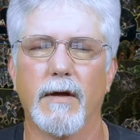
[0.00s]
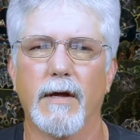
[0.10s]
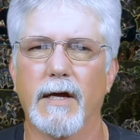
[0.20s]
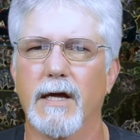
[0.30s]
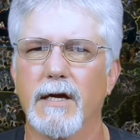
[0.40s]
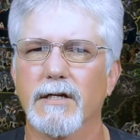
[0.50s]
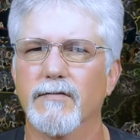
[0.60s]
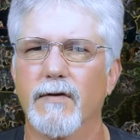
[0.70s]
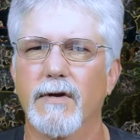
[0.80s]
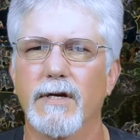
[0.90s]
Again, it's
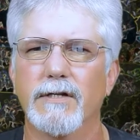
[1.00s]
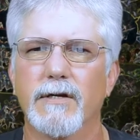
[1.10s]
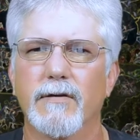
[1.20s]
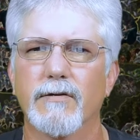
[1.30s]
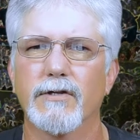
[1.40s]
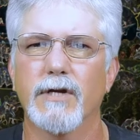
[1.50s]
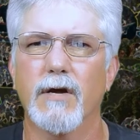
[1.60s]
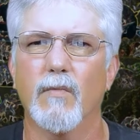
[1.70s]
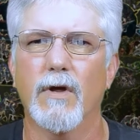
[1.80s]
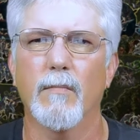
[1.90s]
very easy to
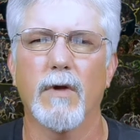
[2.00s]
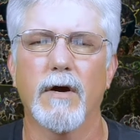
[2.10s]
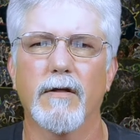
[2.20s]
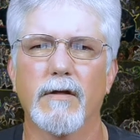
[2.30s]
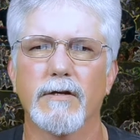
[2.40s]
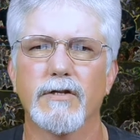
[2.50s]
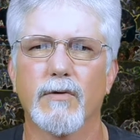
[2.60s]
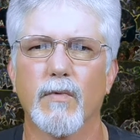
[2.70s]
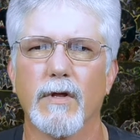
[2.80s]
understand why the monotheistic